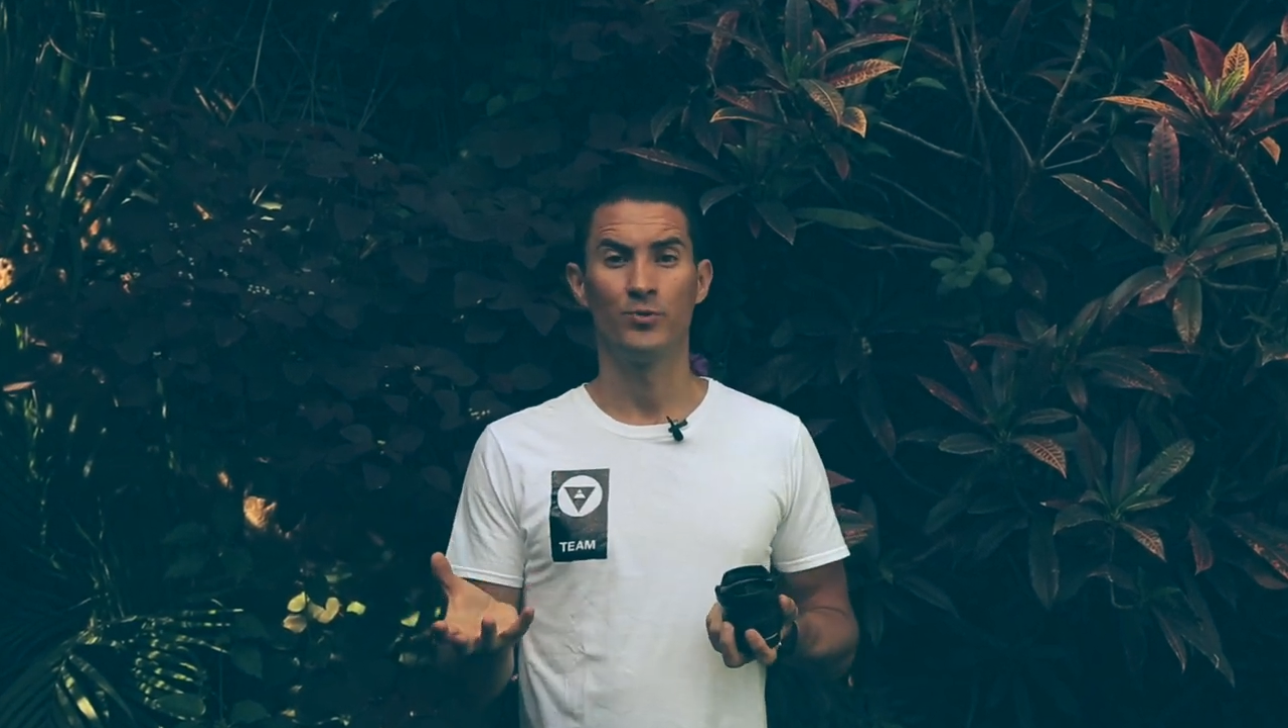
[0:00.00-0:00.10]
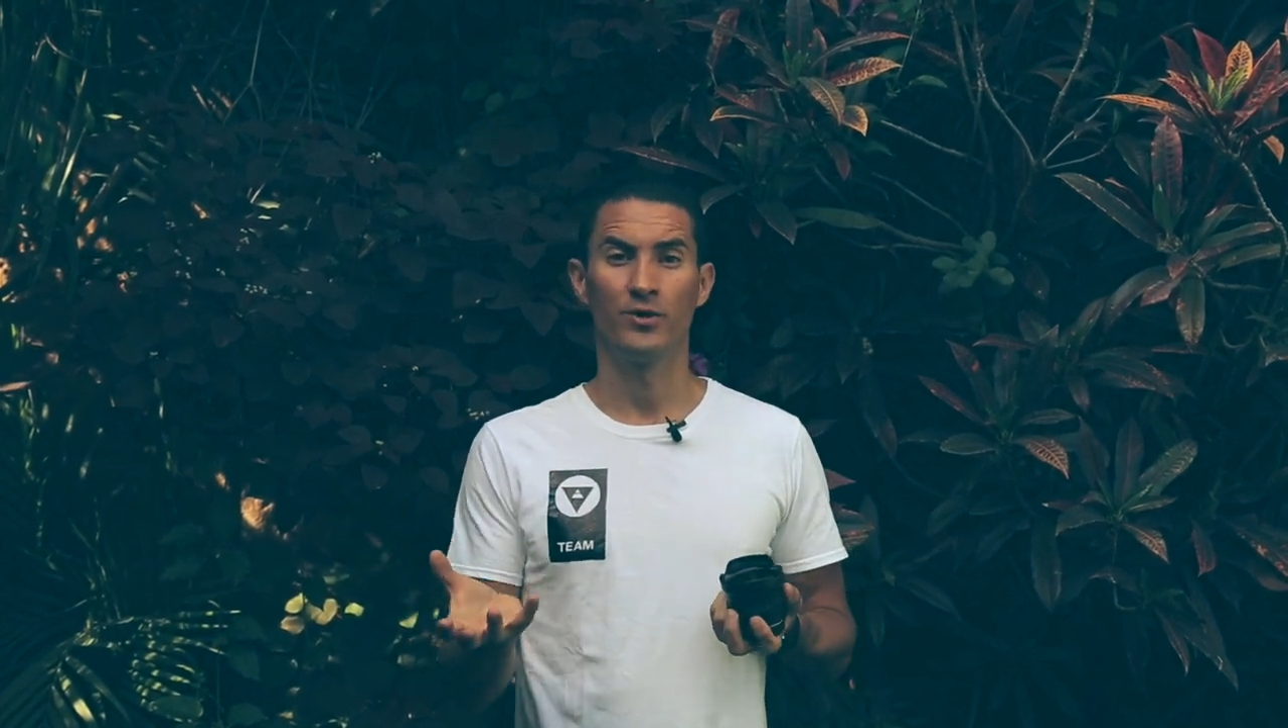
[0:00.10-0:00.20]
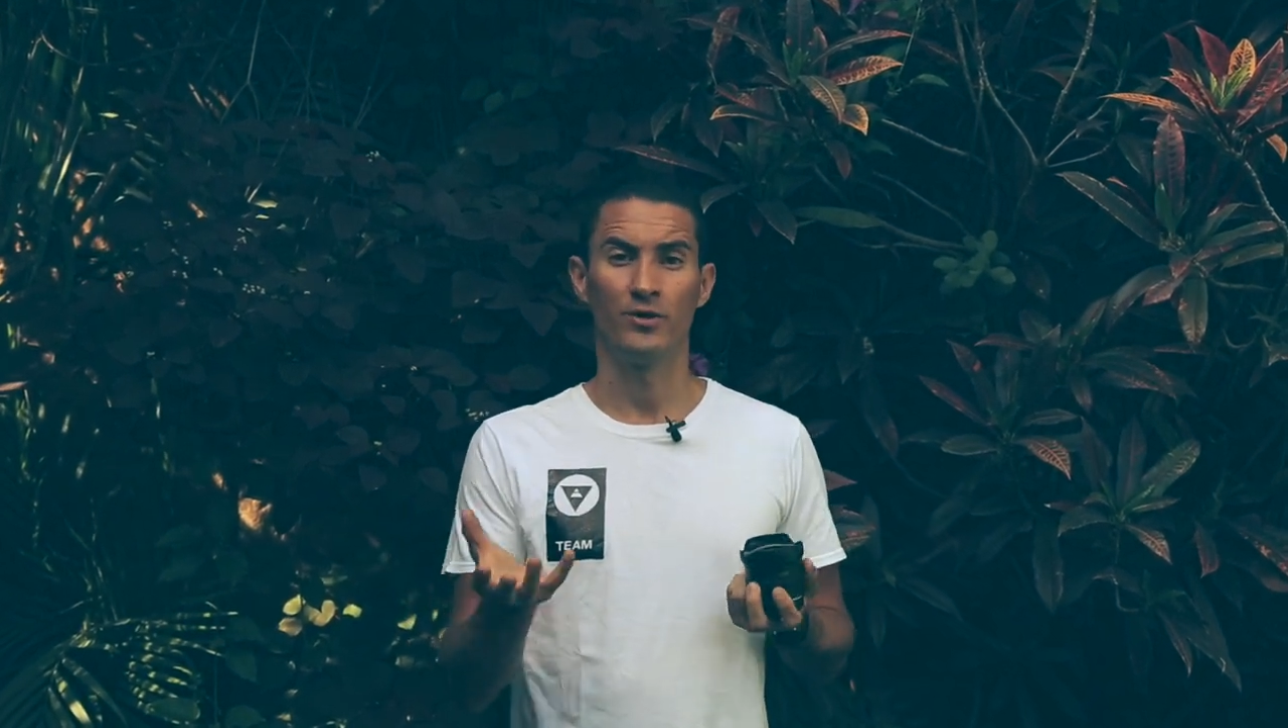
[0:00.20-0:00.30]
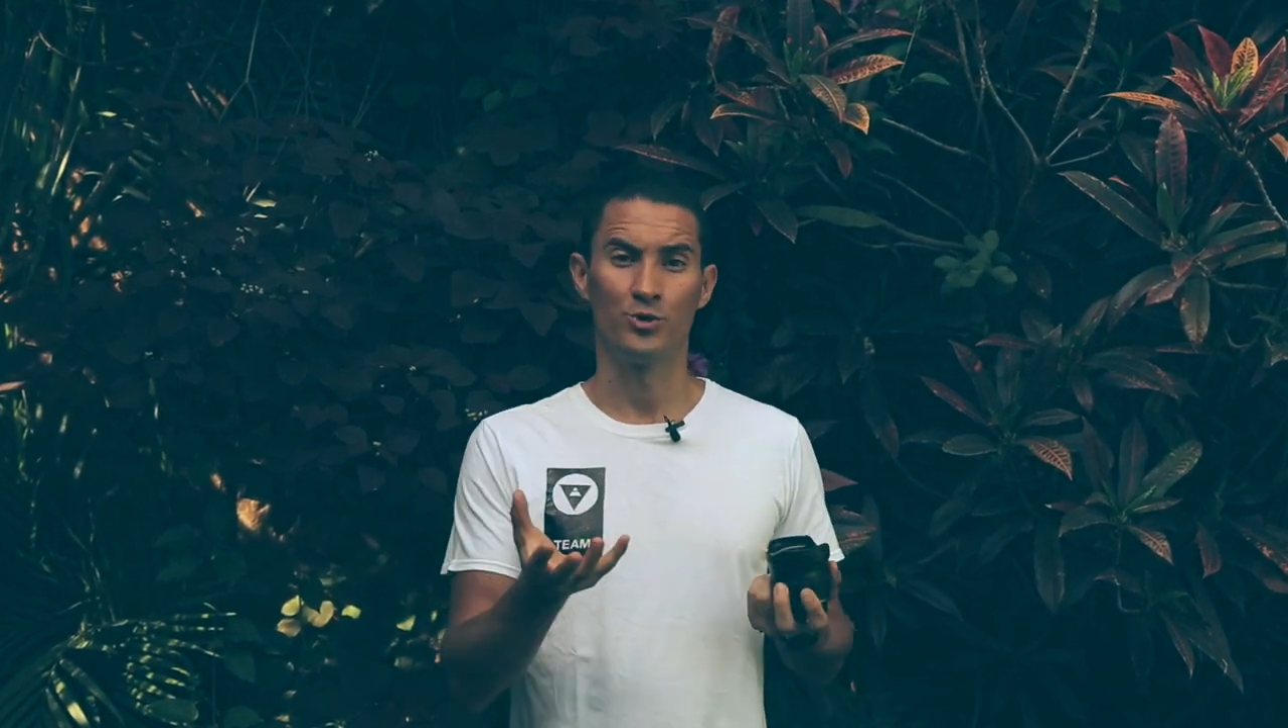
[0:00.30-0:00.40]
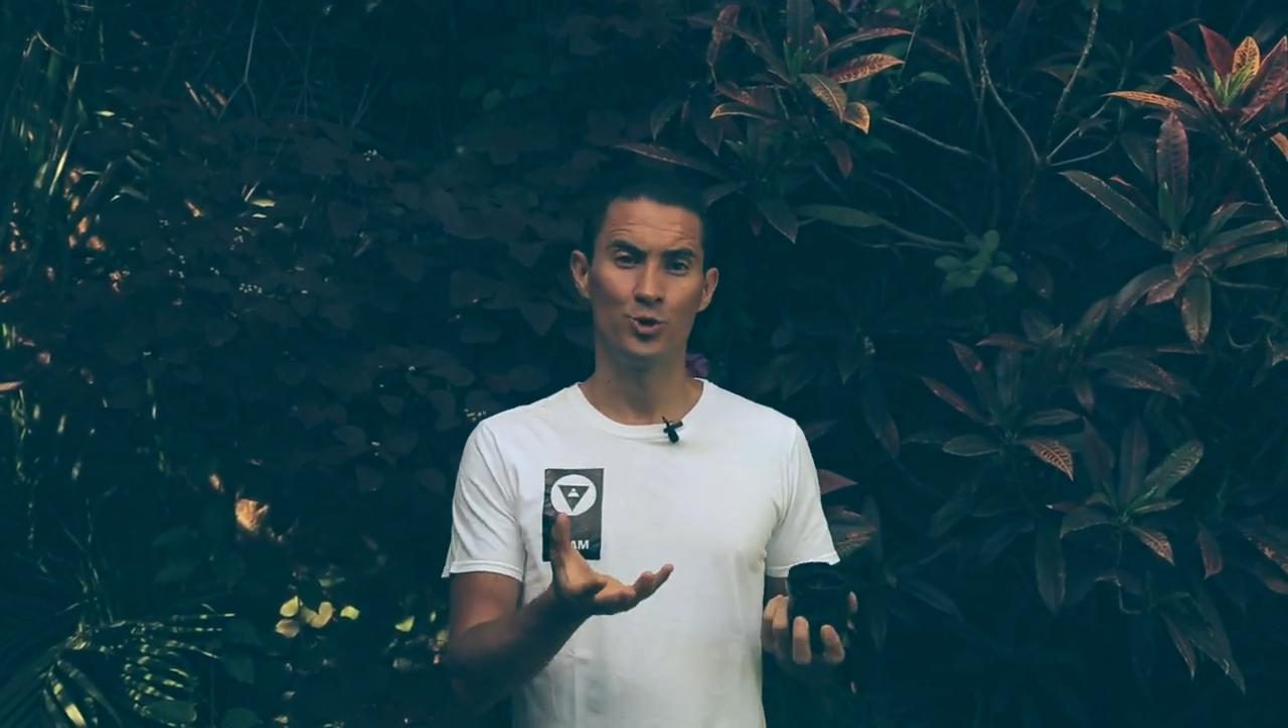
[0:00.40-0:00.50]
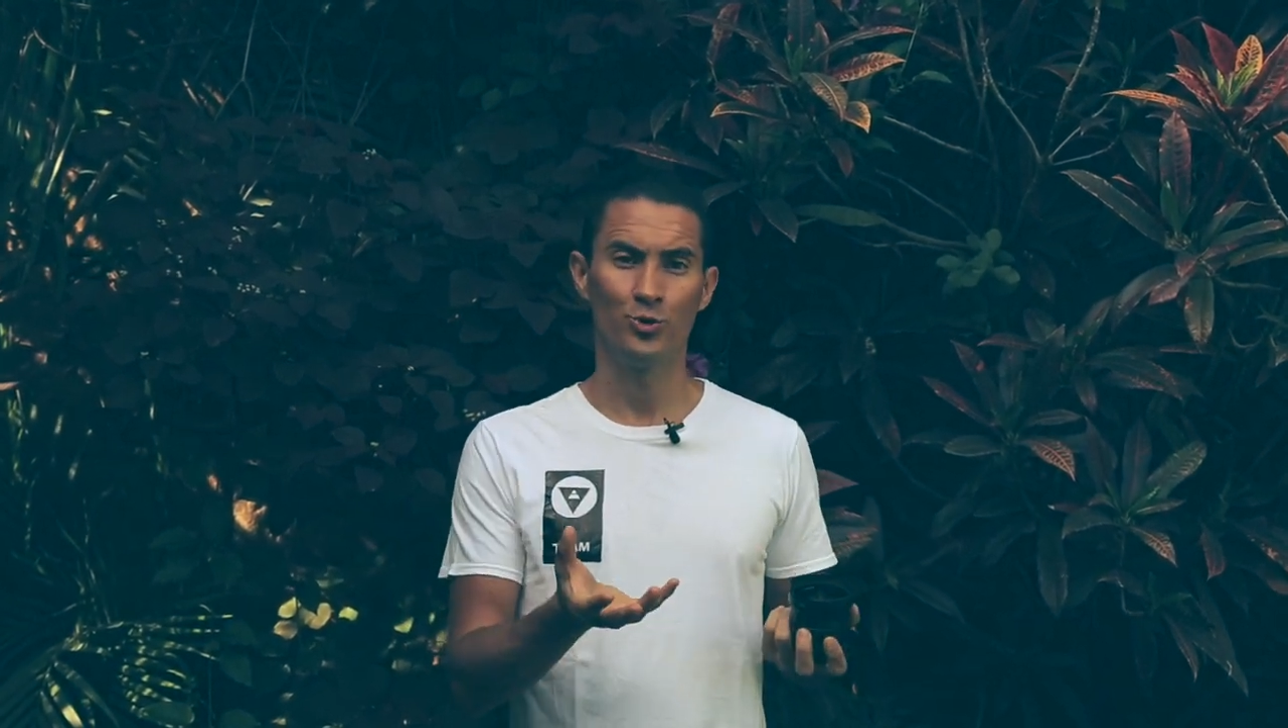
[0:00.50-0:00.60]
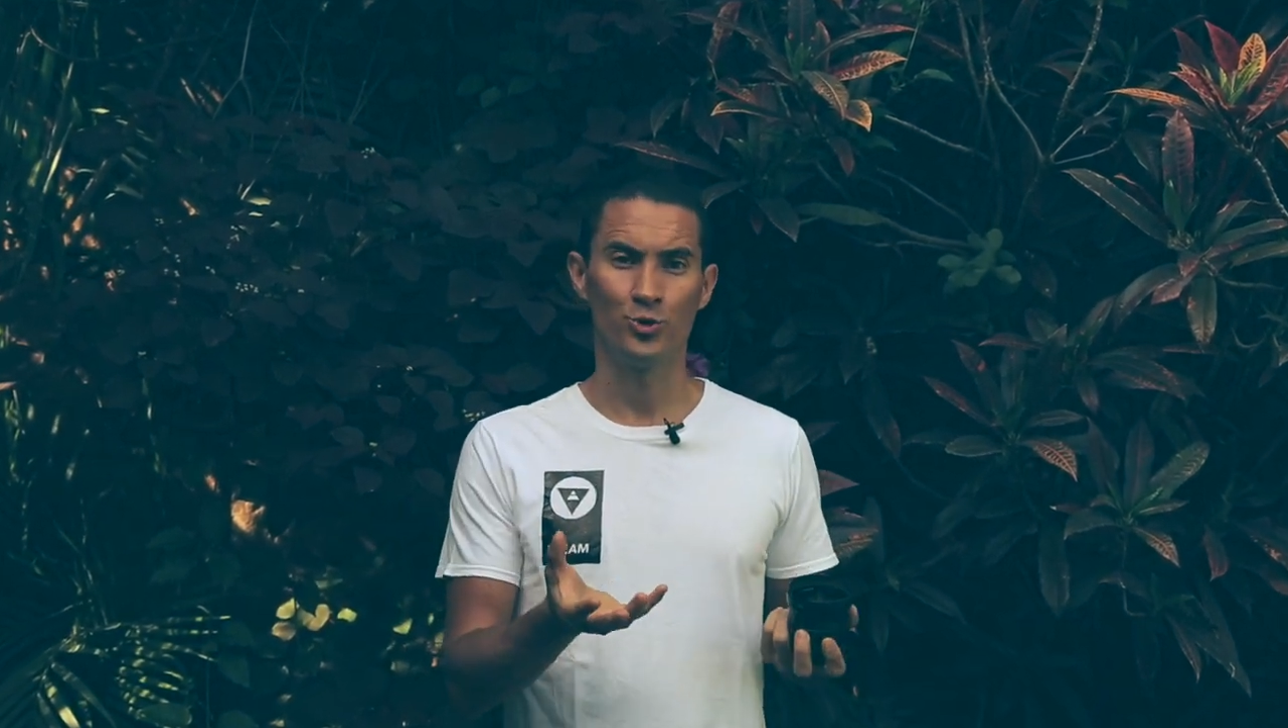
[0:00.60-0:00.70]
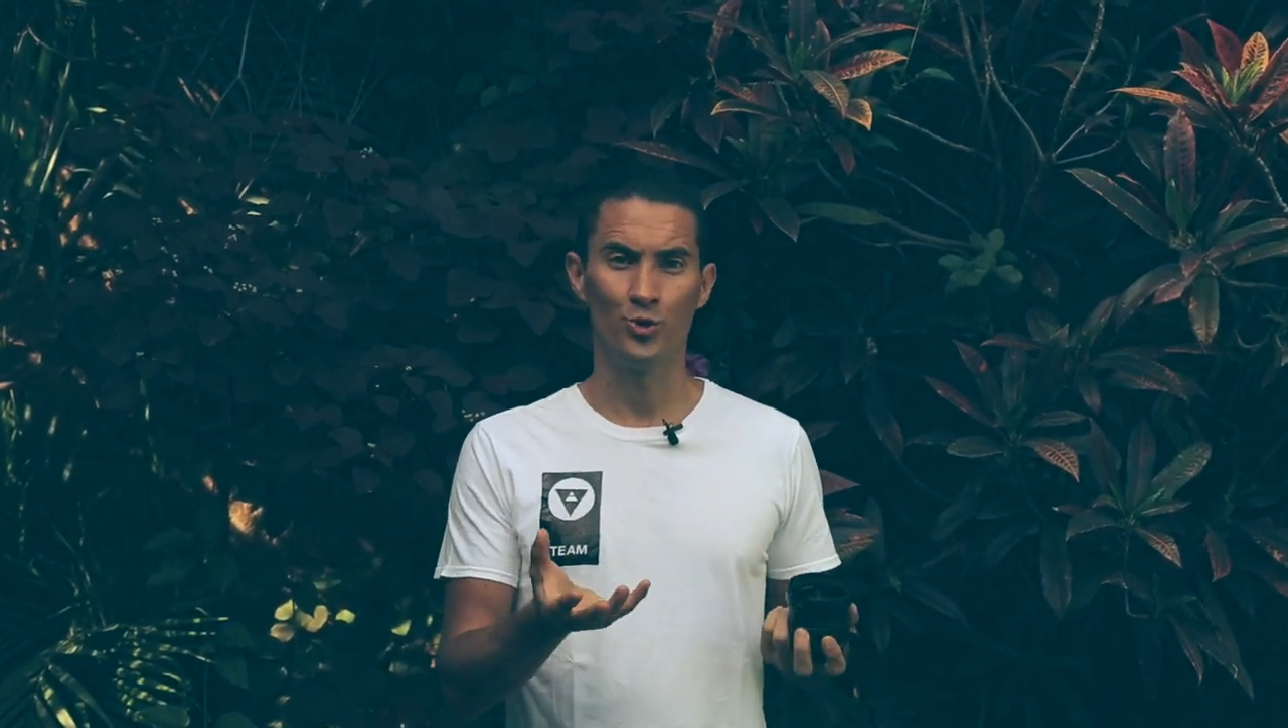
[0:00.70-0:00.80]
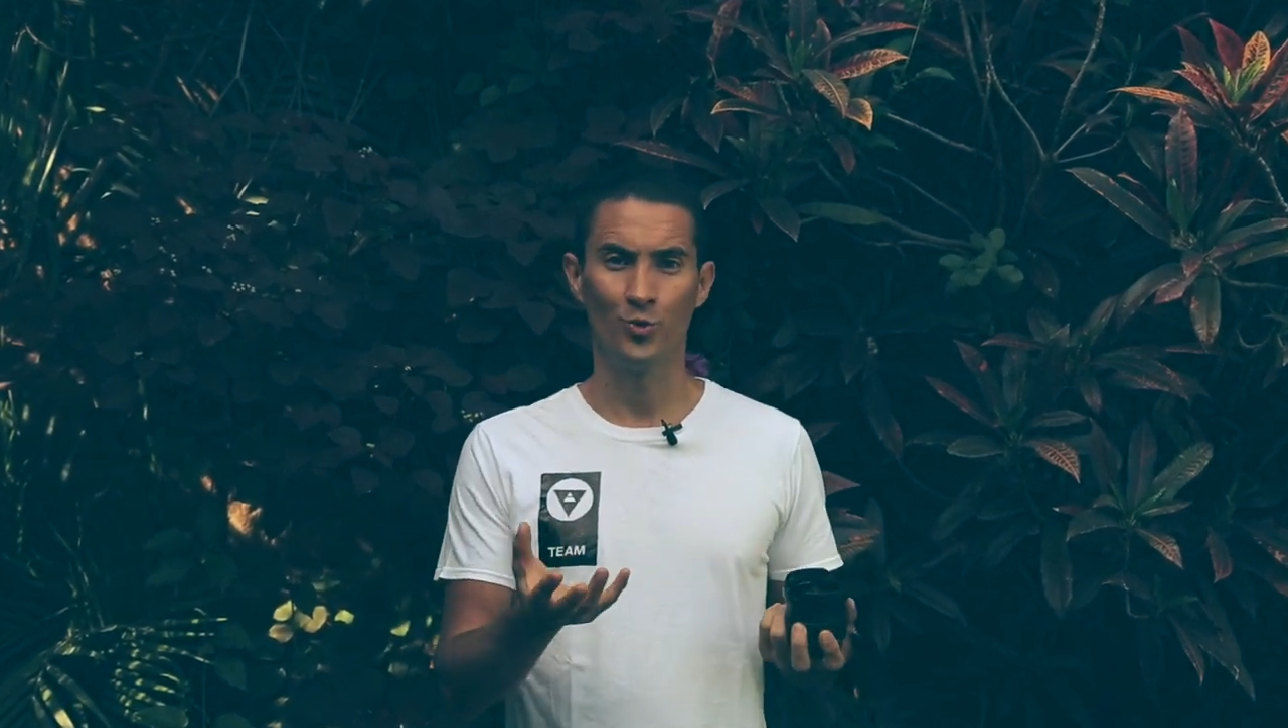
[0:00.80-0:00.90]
we're gonna shoot,